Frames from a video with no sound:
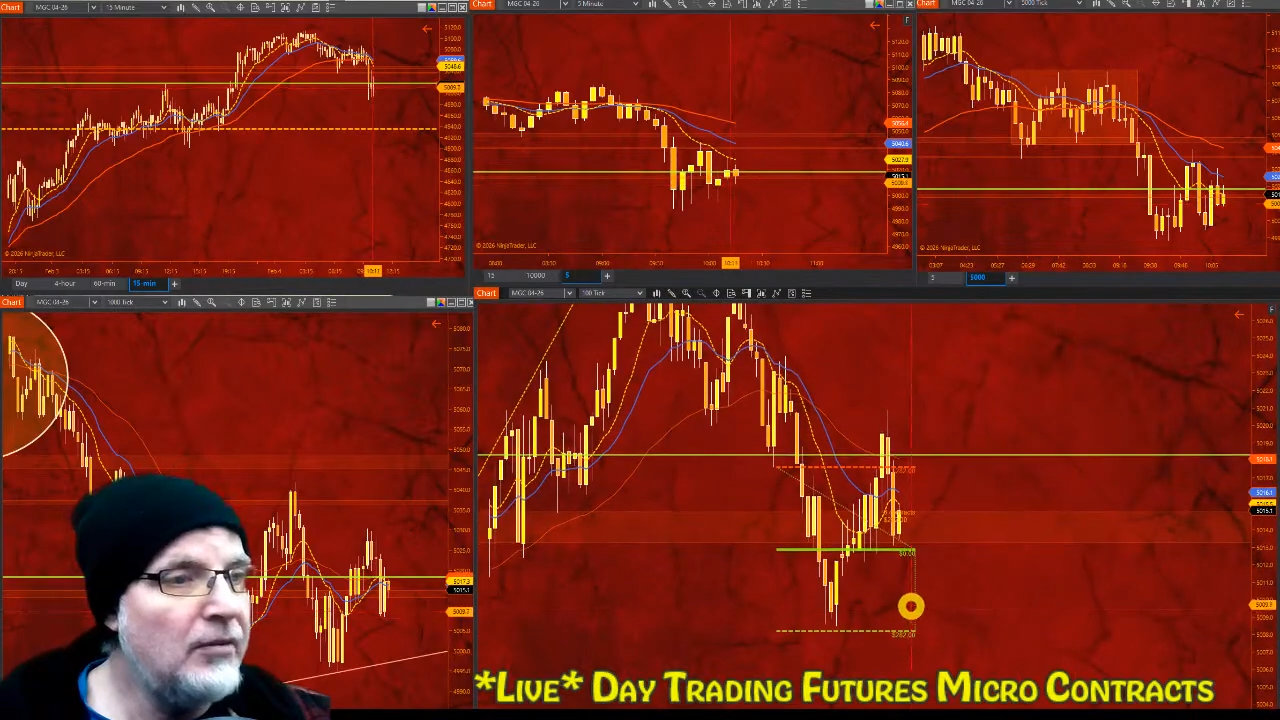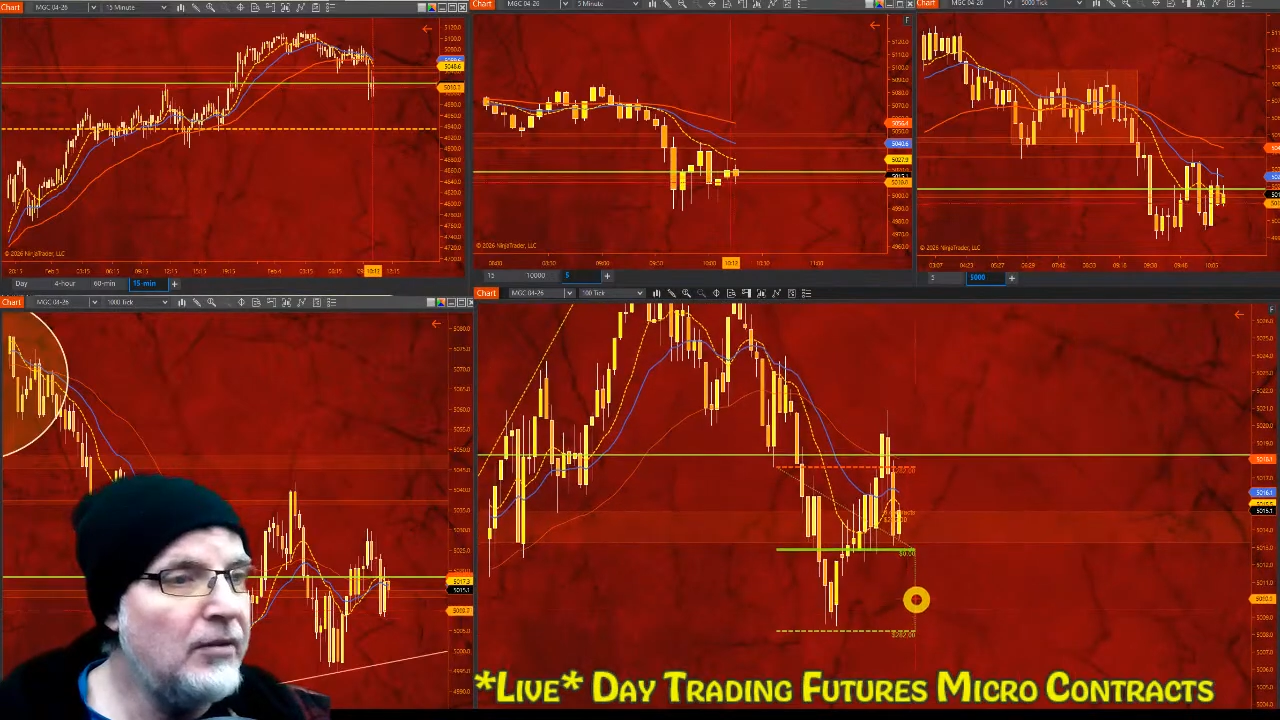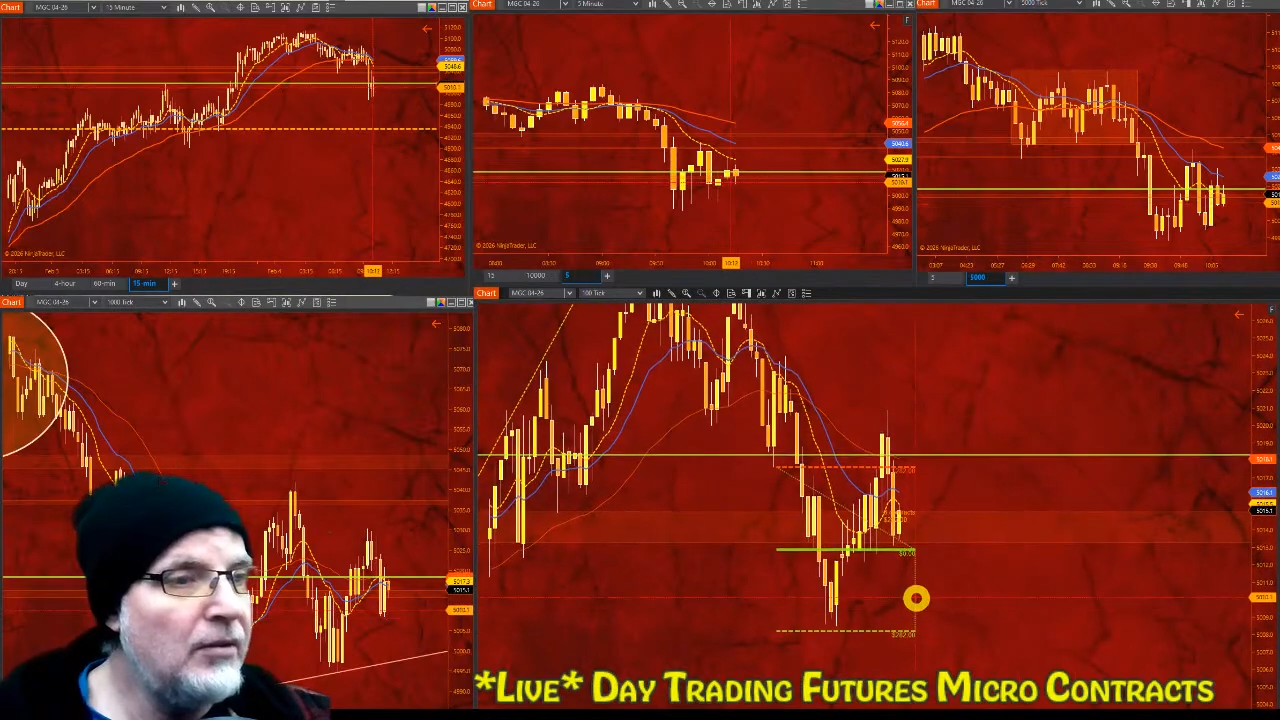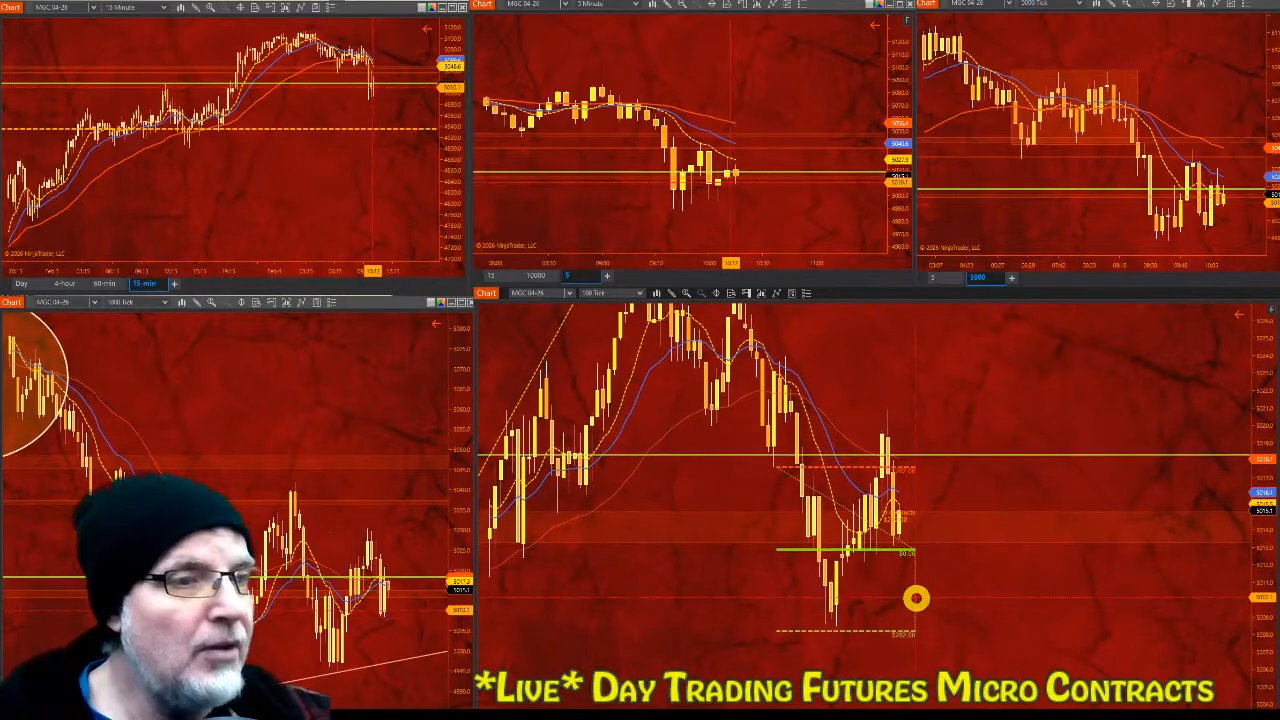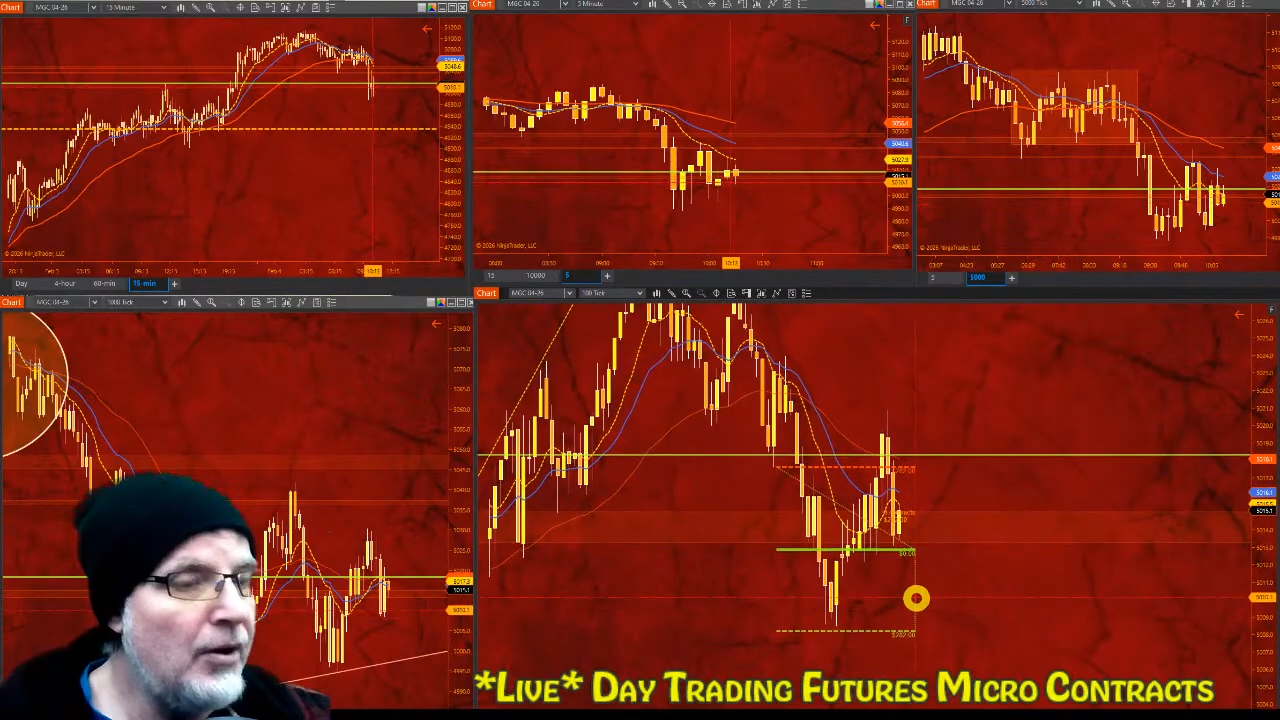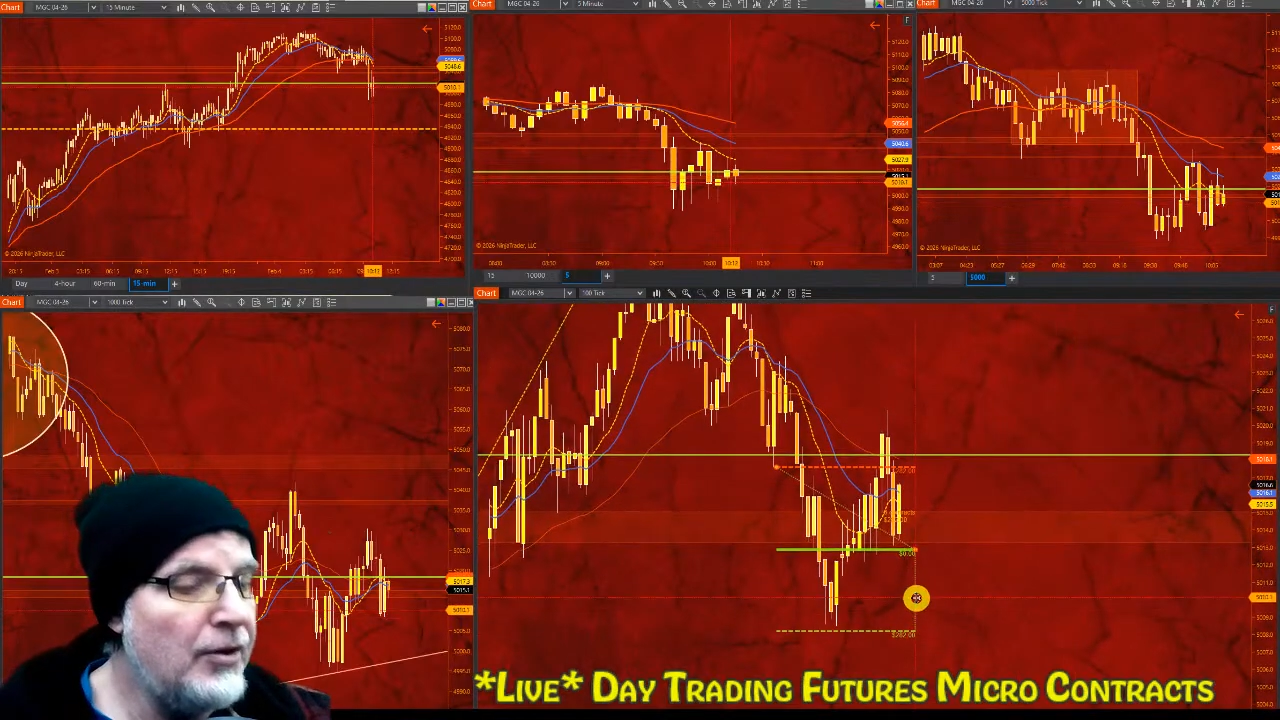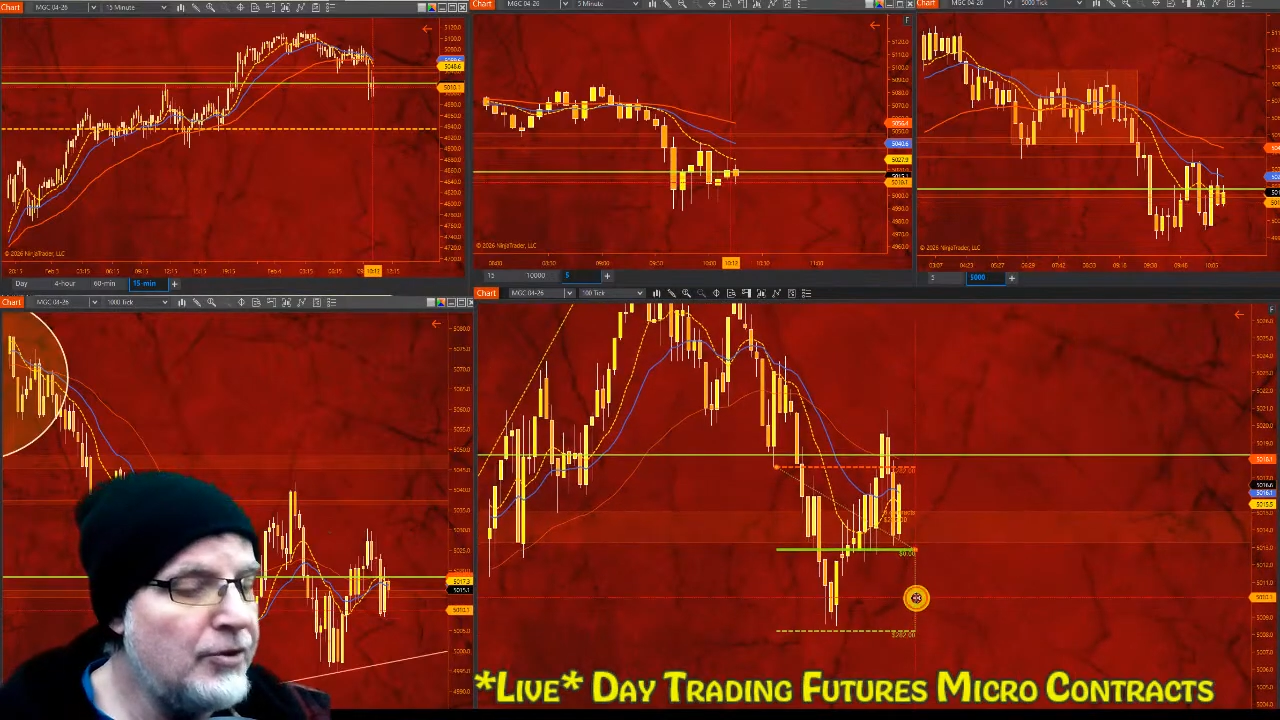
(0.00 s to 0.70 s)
larger